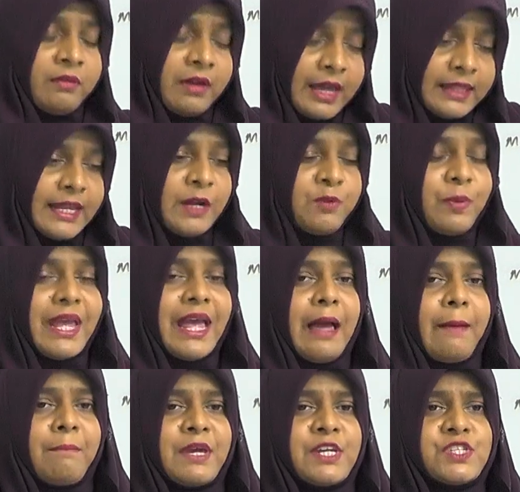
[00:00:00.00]
that we
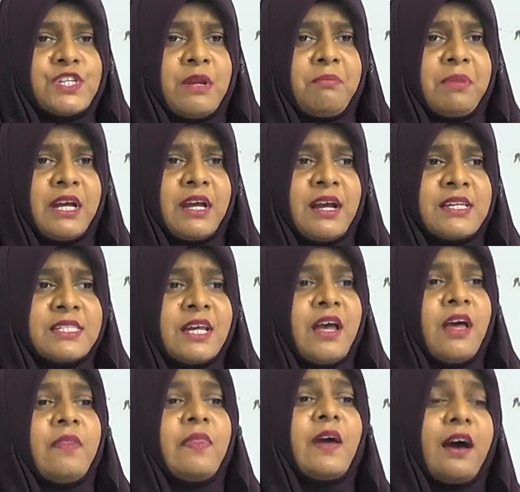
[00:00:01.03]
have mentioned, because
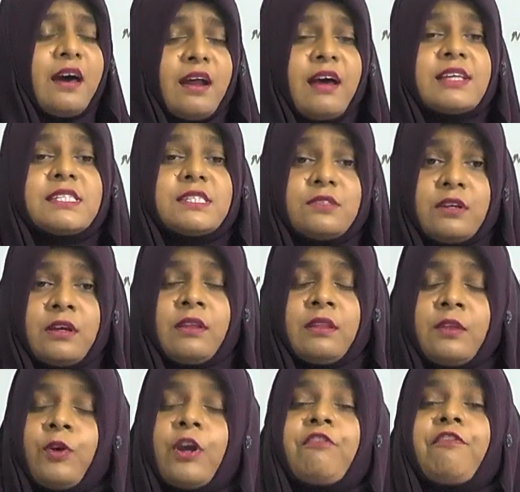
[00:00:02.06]
there are a
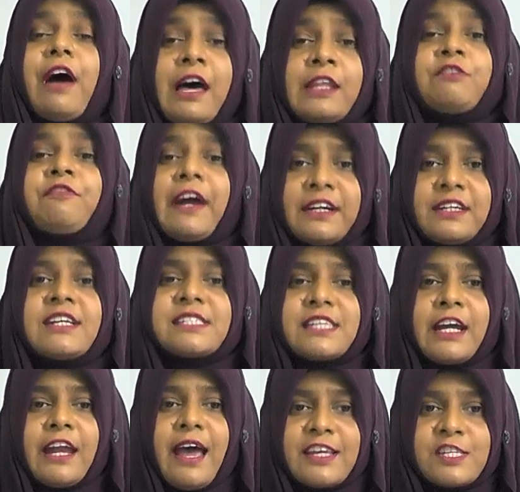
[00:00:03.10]
lot of other factors
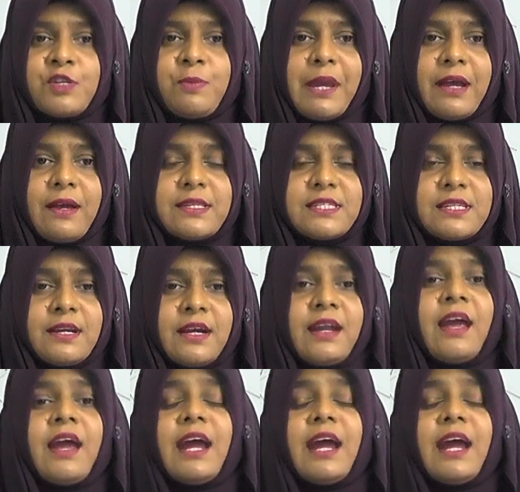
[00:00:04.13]
that has to be considered.